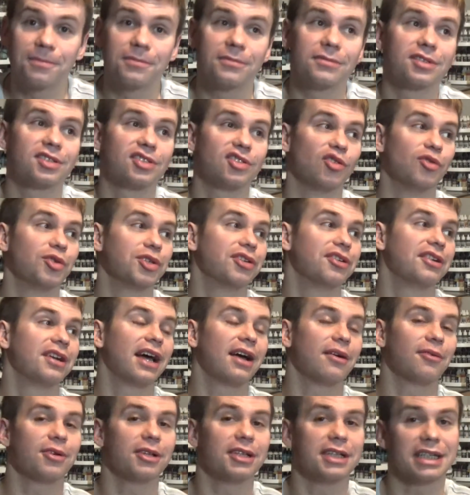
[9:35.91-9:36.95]
so you're
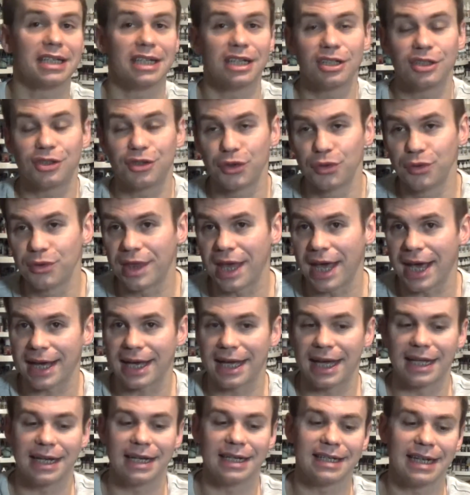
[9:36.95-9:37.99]
not really going to do that
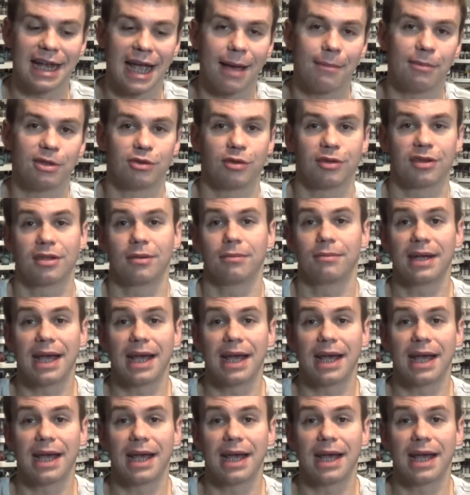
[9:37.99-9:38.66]
kind of damage with them.